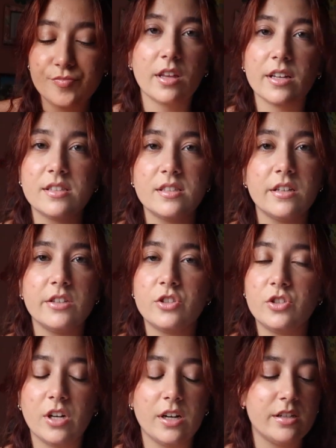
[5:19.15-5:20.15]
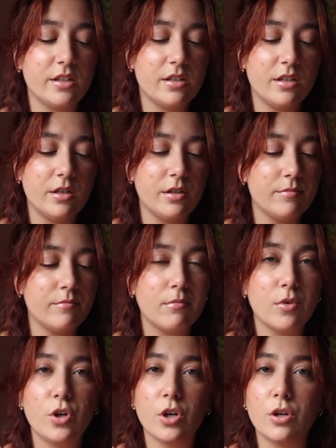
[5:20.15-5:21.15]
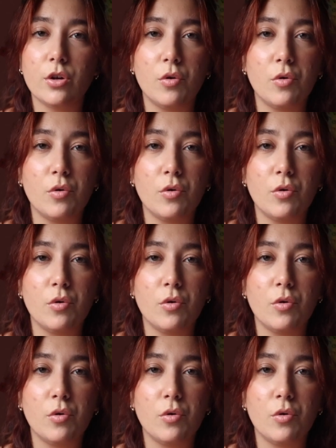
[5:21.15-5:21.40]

This is just good